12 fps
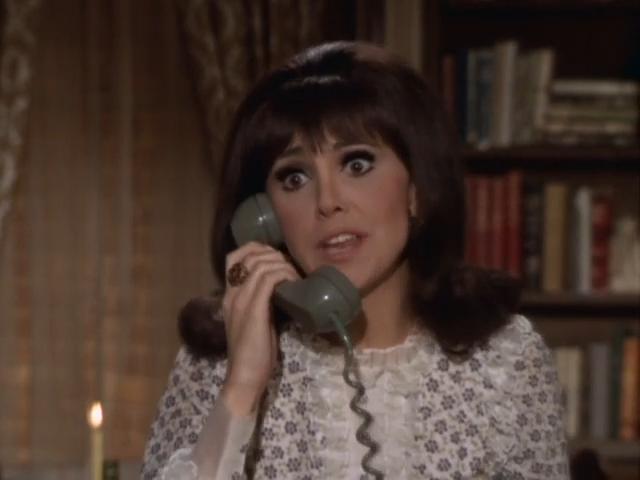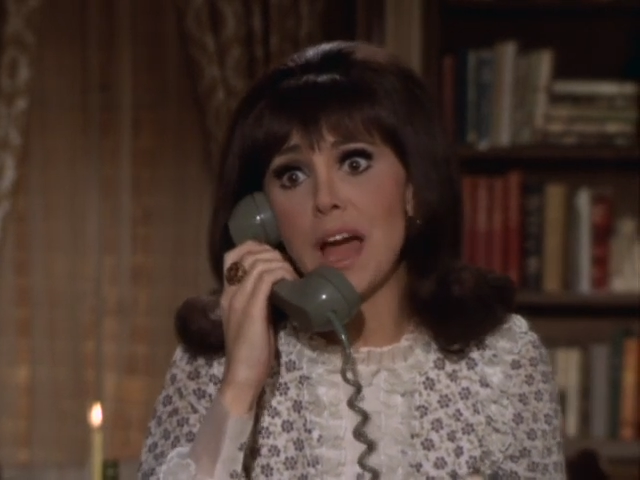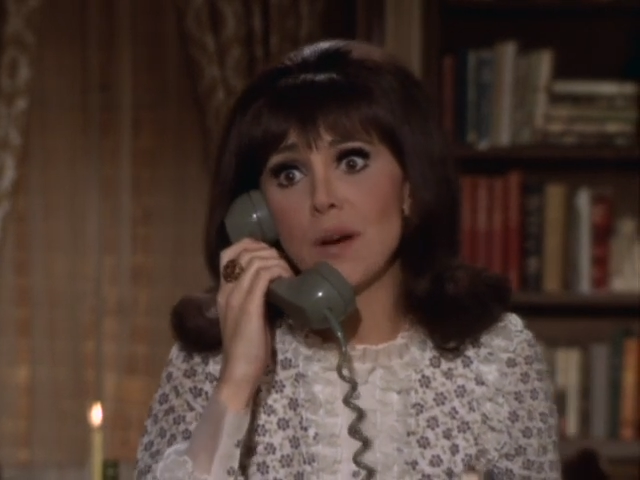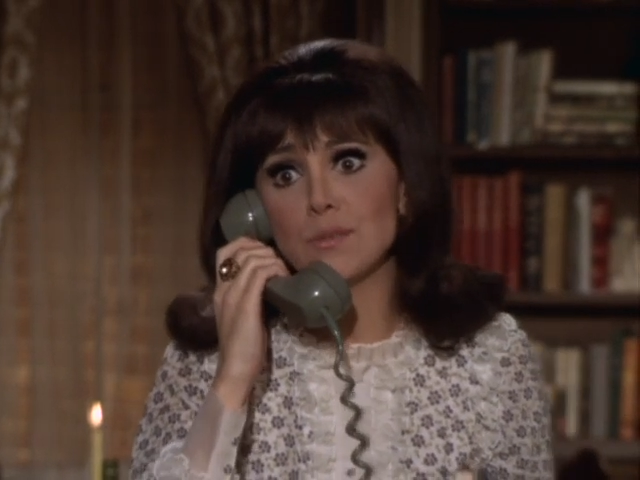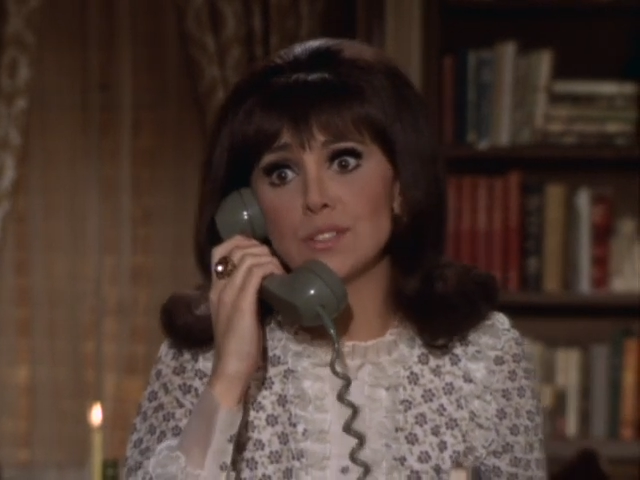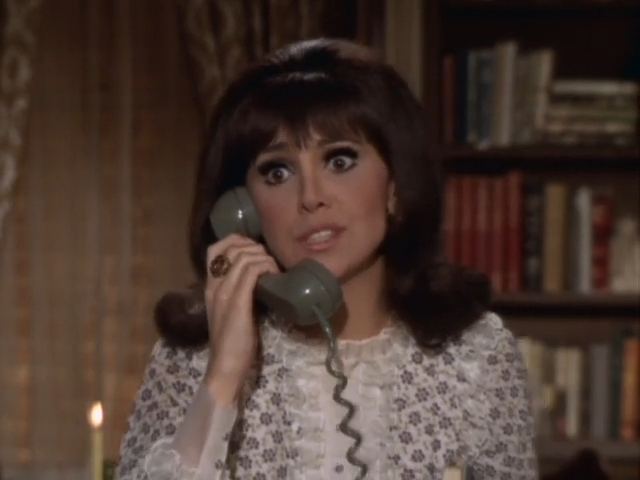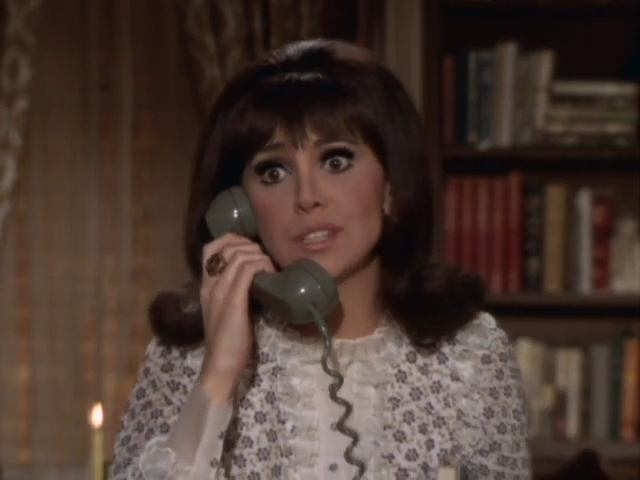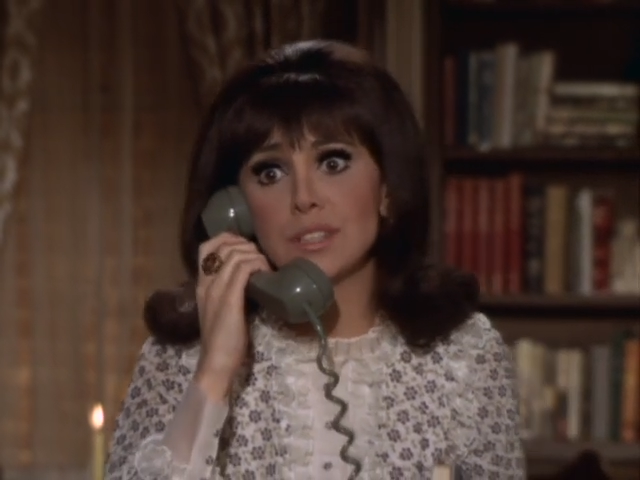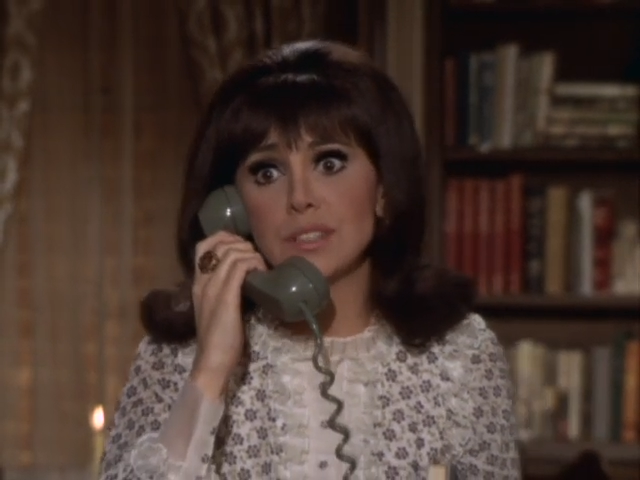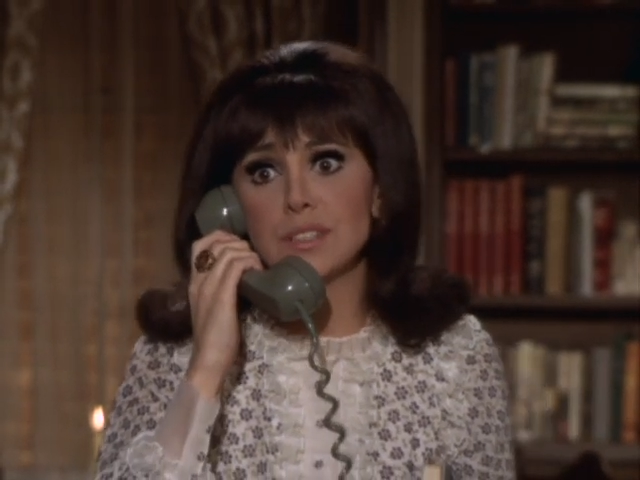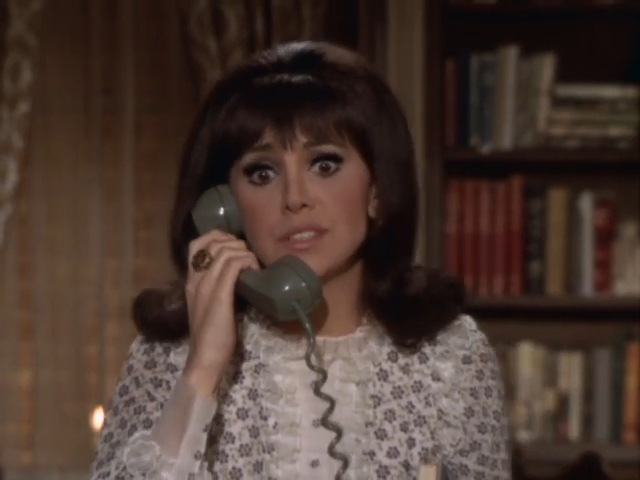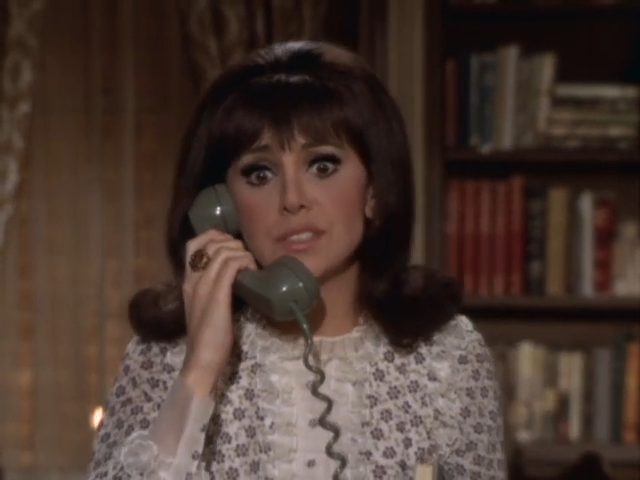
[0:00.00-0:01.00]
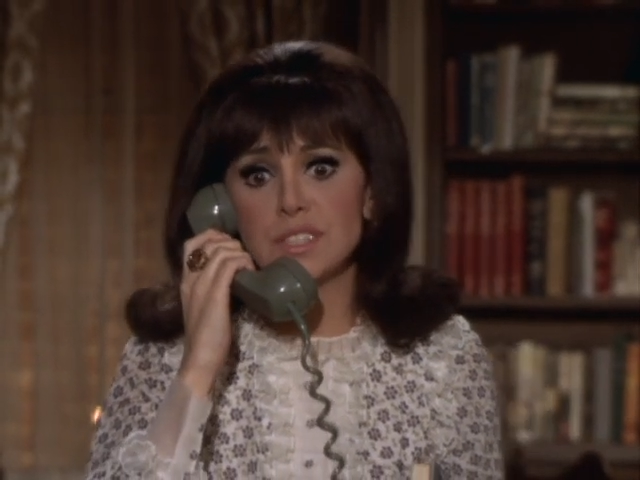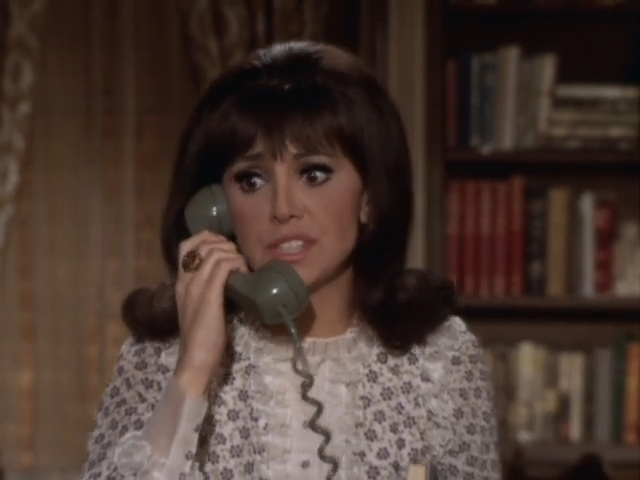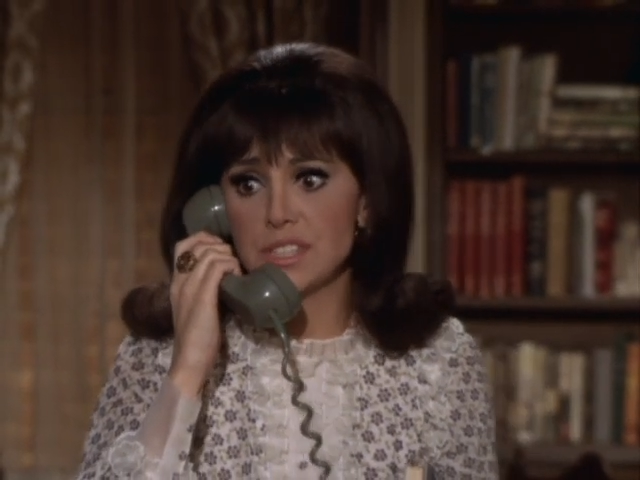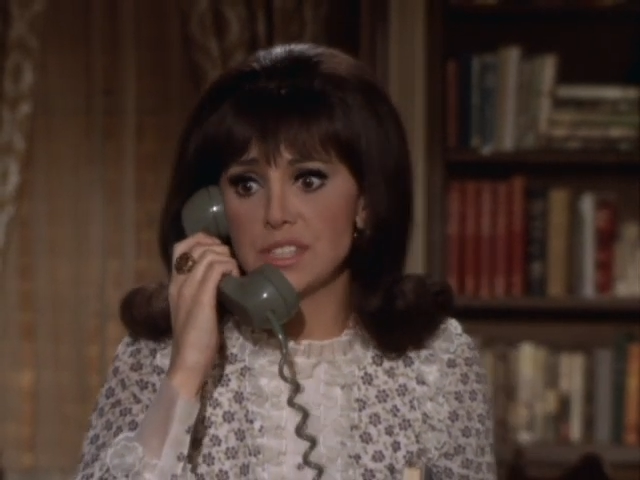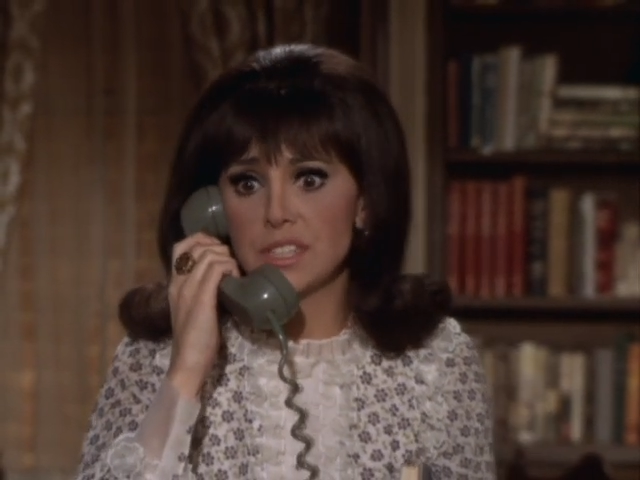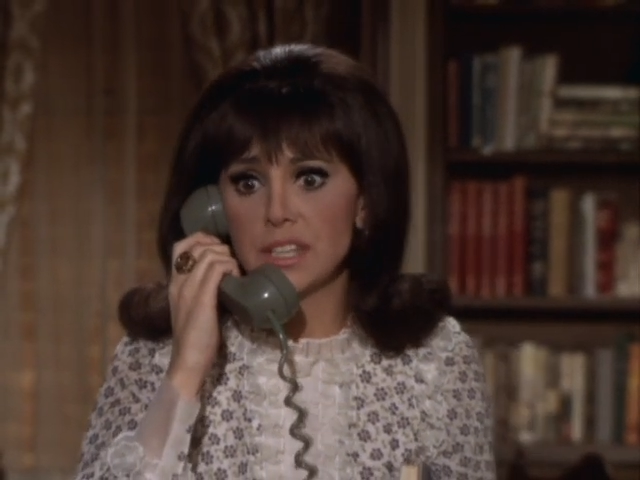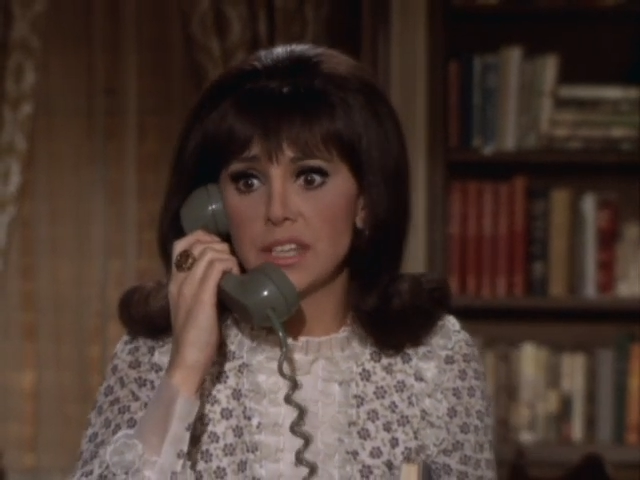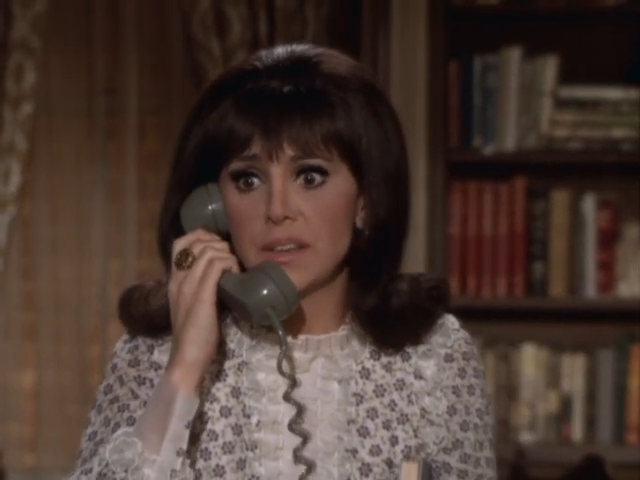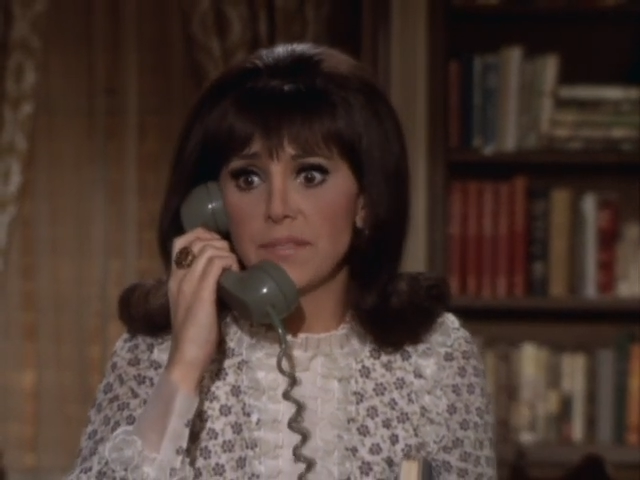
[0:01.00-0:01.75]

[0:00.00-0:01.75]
Downs. Ziz.